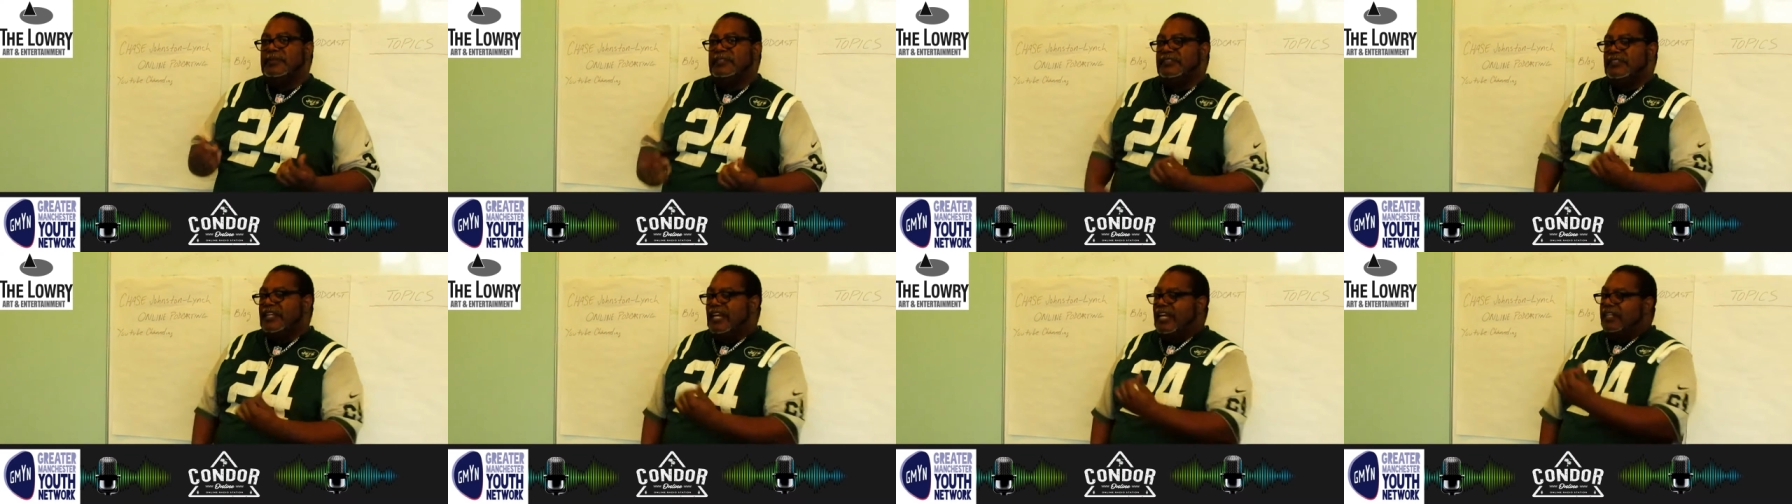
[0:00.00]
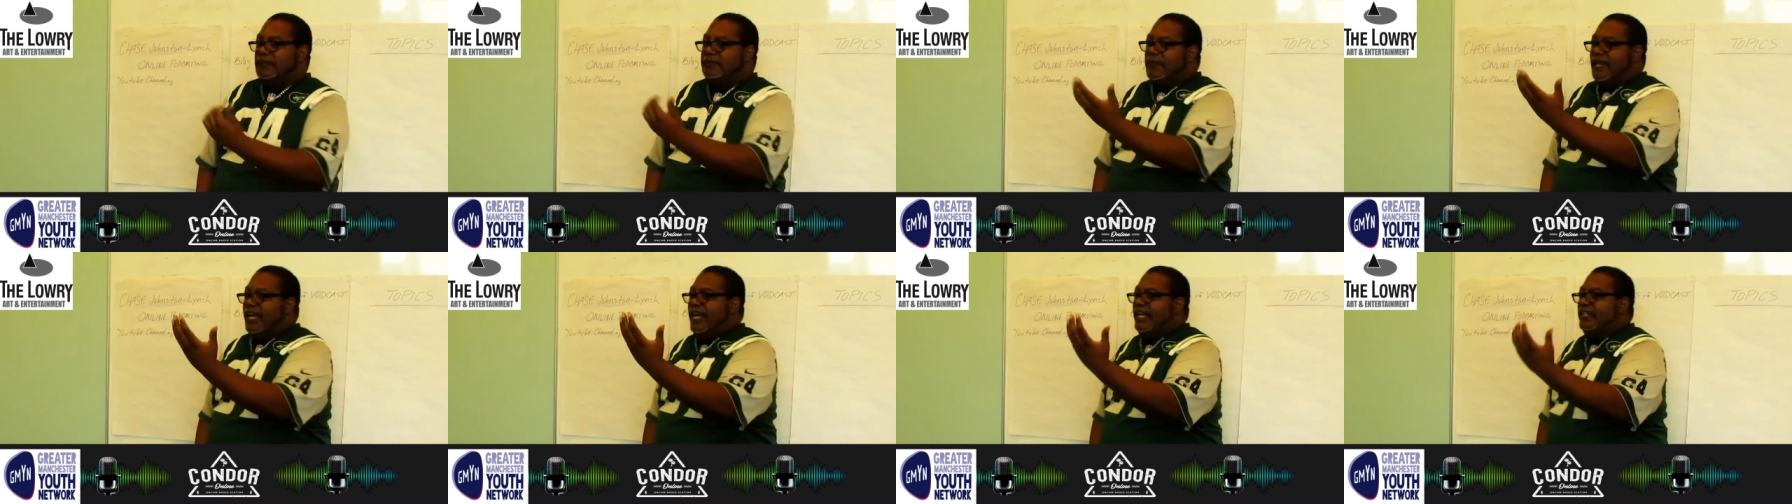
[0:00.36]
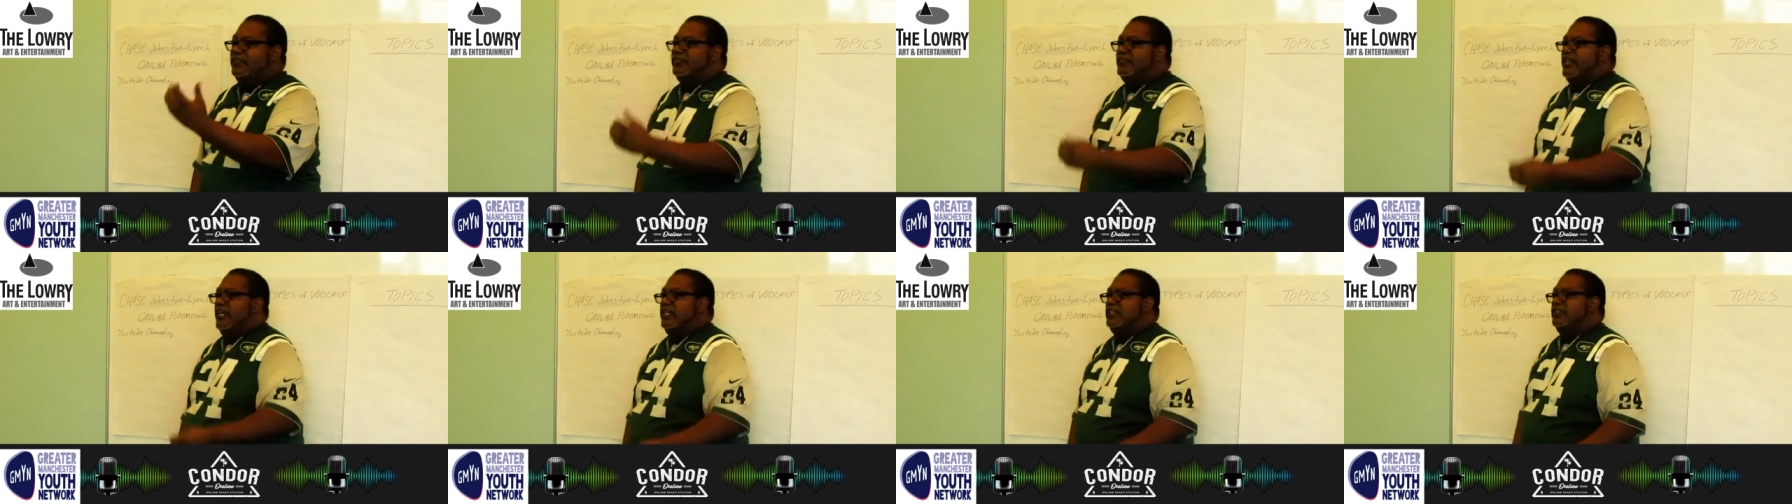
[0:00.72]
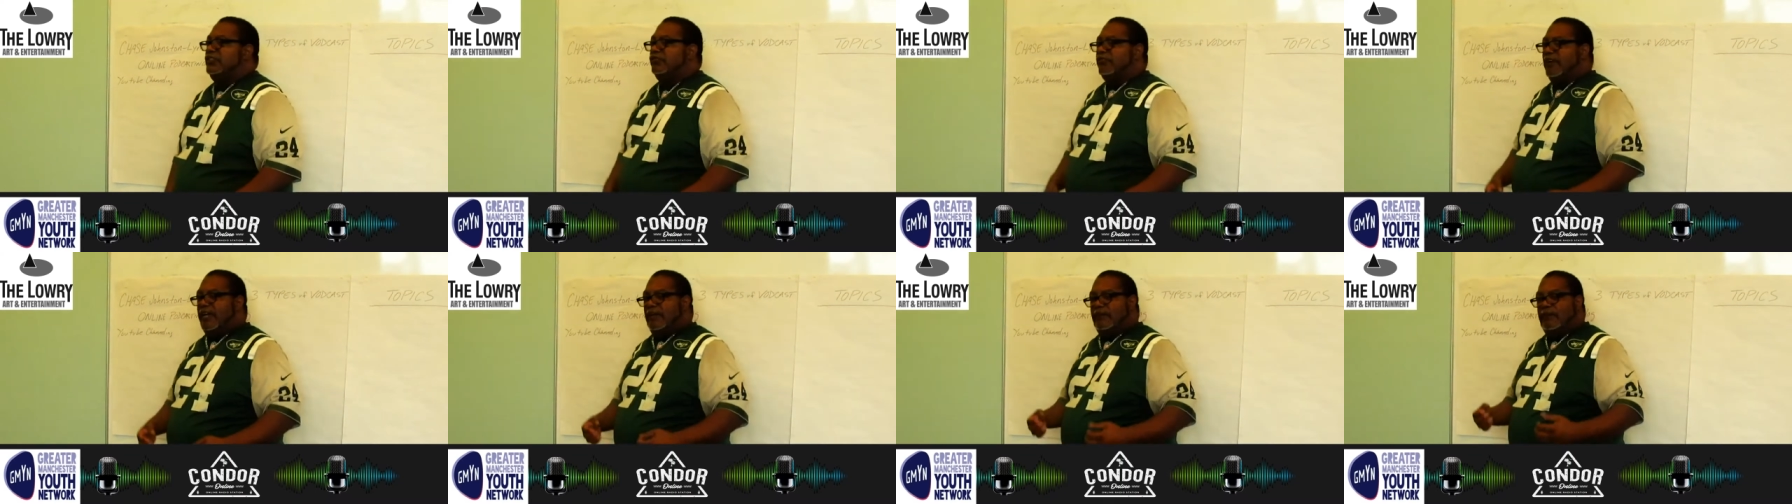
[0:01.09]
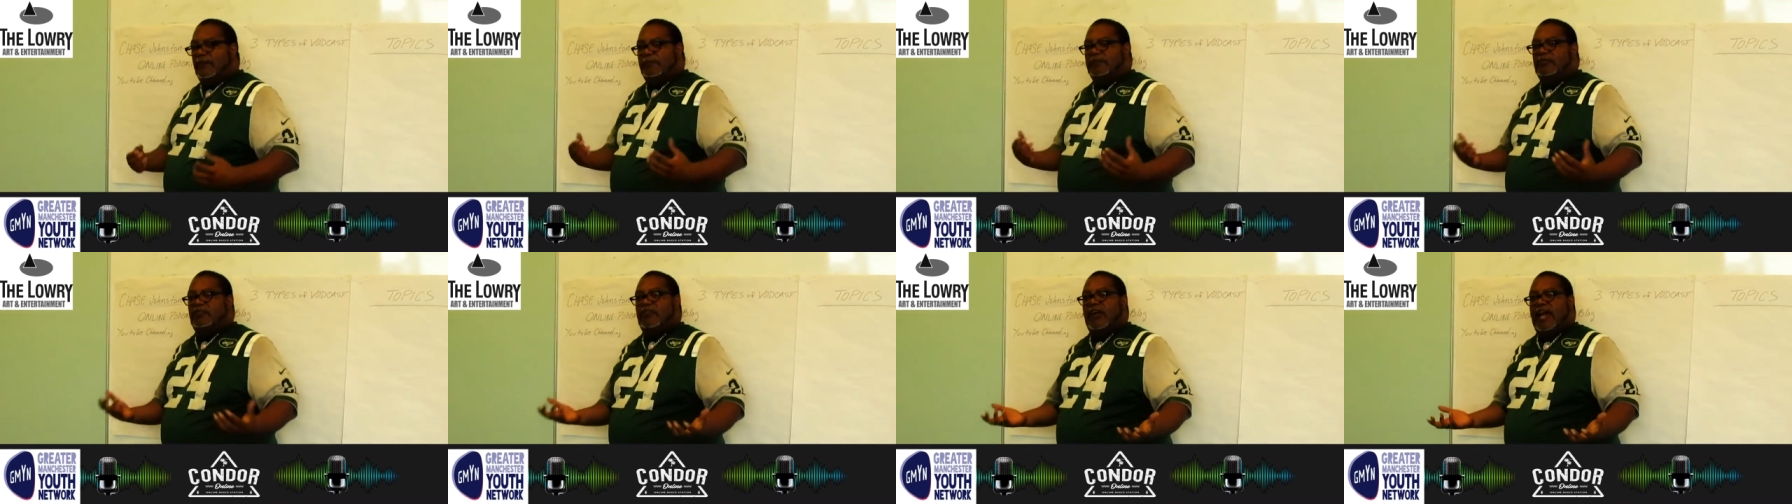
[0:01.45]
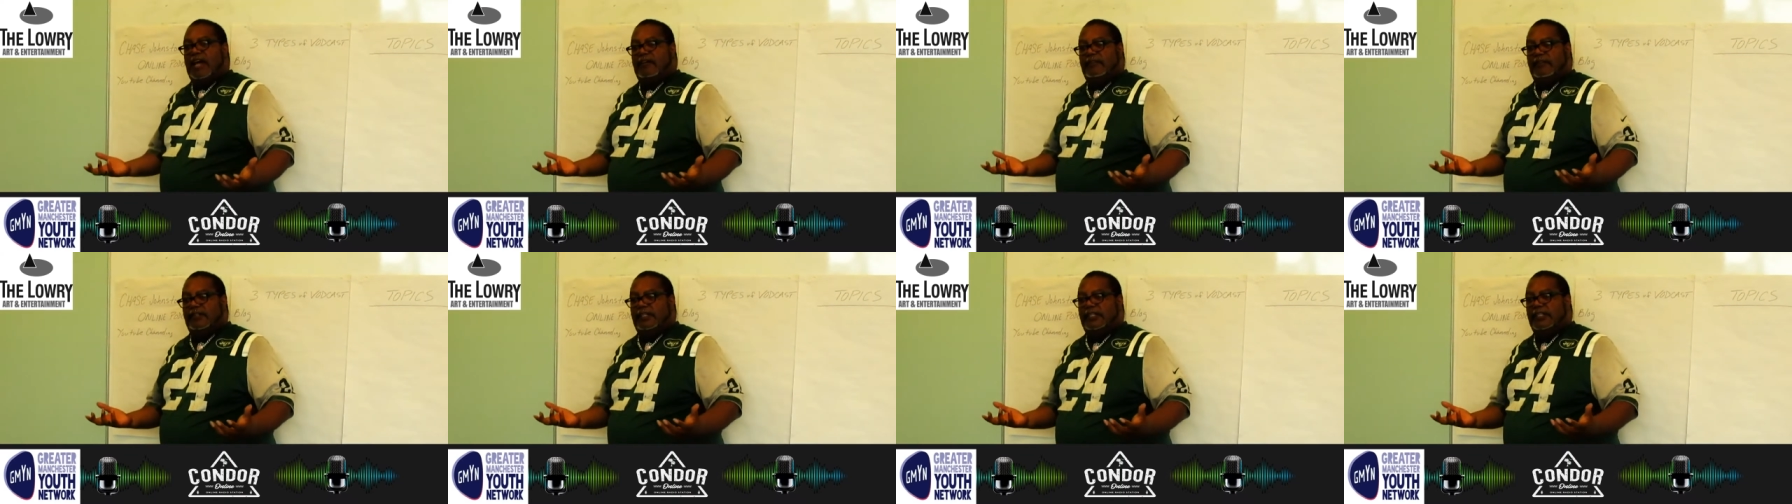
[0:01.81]
is that page that is great for
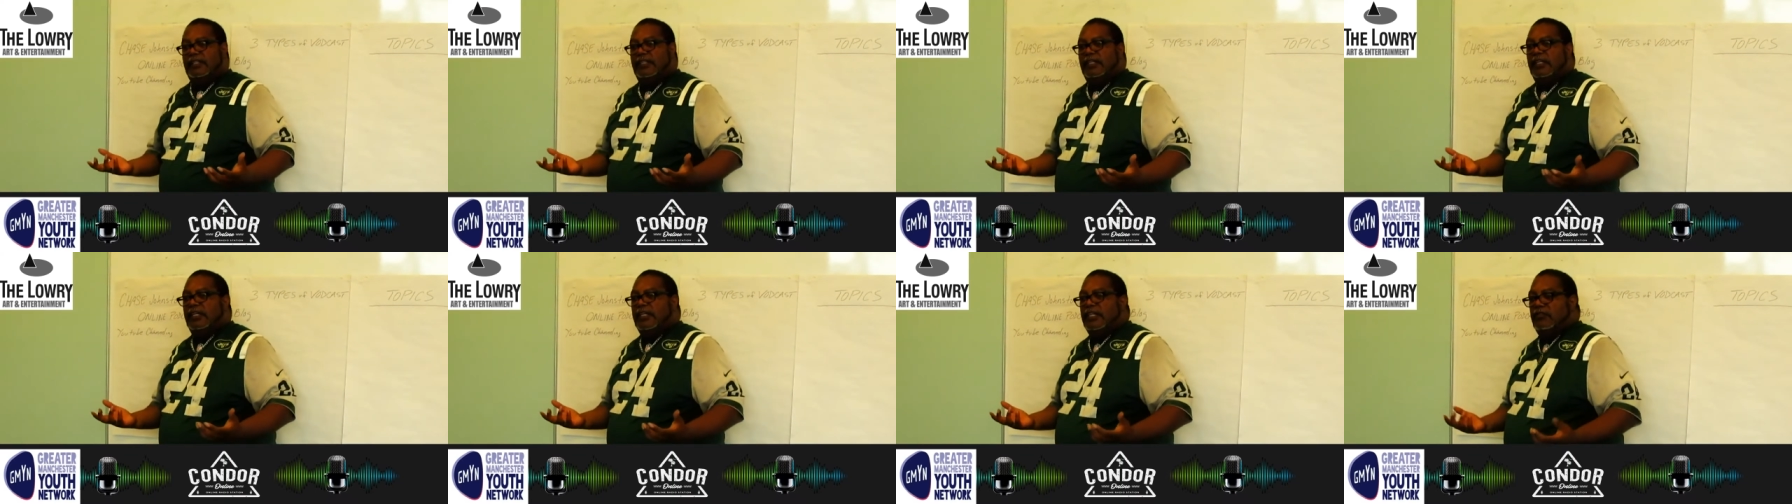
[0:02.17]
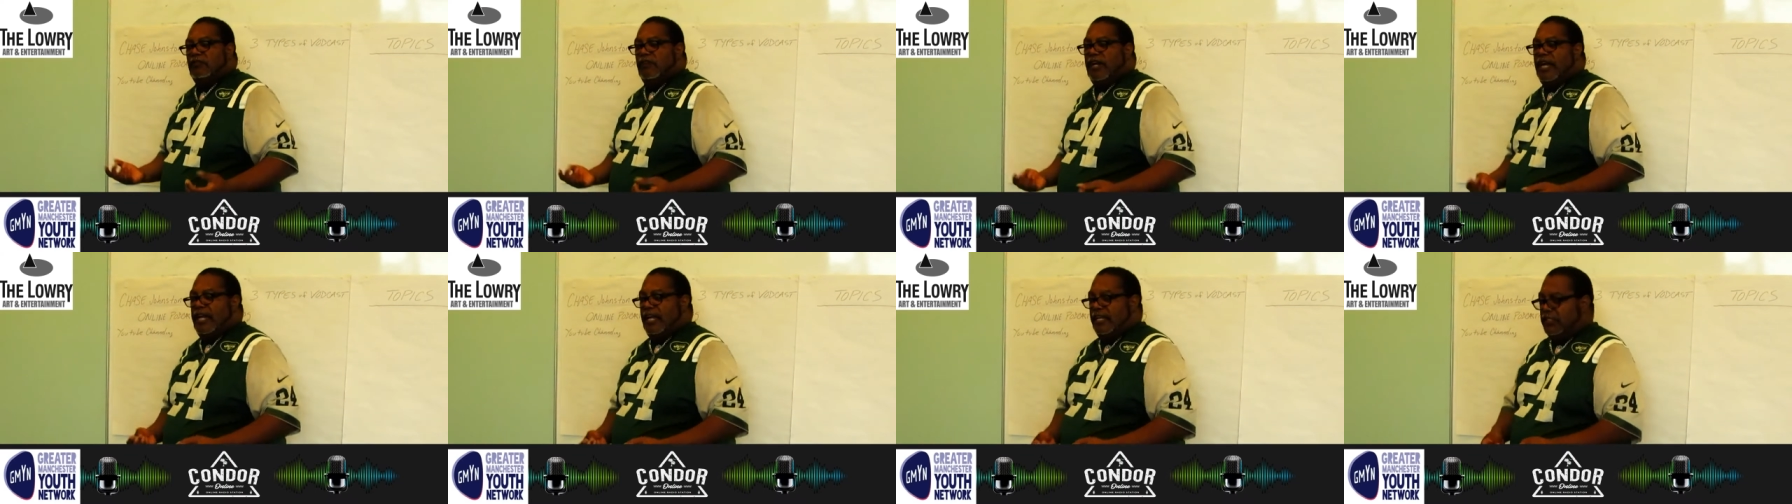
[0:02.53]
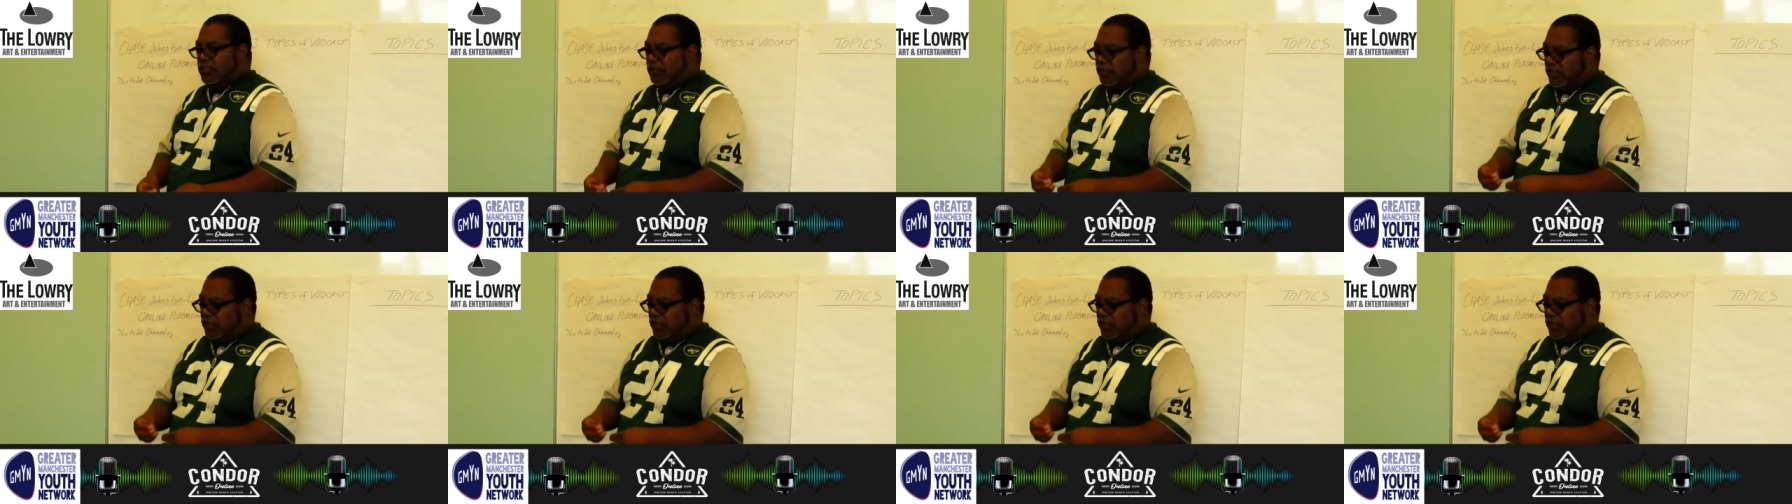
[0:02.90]
traveling, right?